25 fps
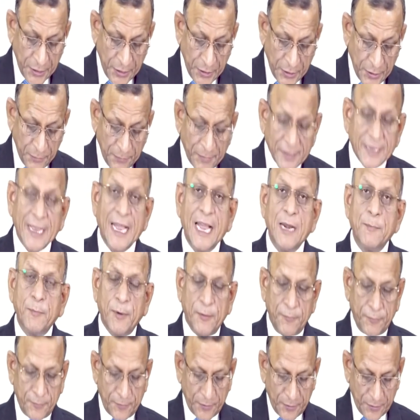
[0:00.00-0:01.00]
With the help
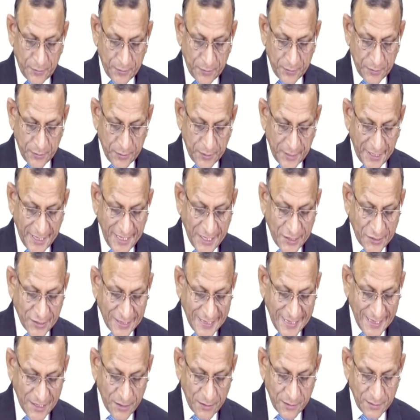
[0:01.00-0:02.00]
of
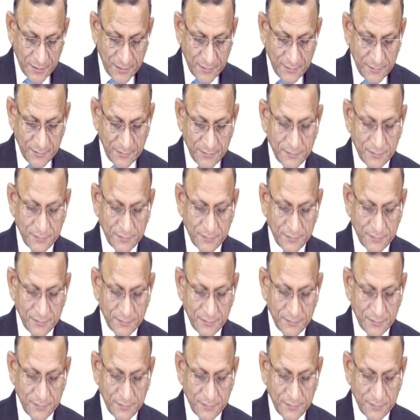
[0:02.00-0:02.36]
internet,